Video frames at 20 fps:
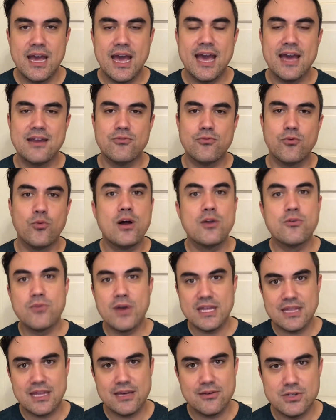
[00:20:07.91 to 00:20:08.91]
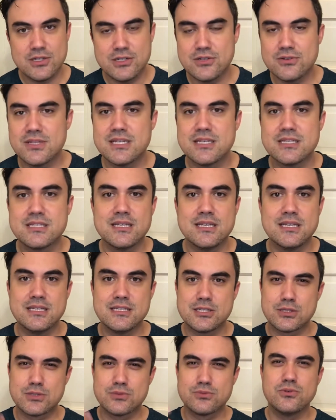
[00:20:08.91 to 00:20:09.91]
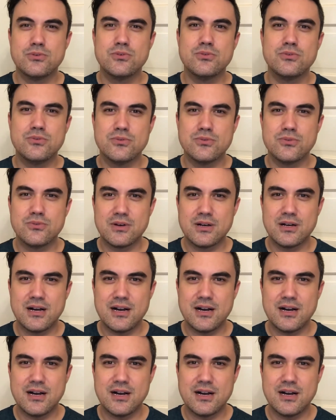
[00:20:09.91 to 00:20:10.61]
And one way they would do this is through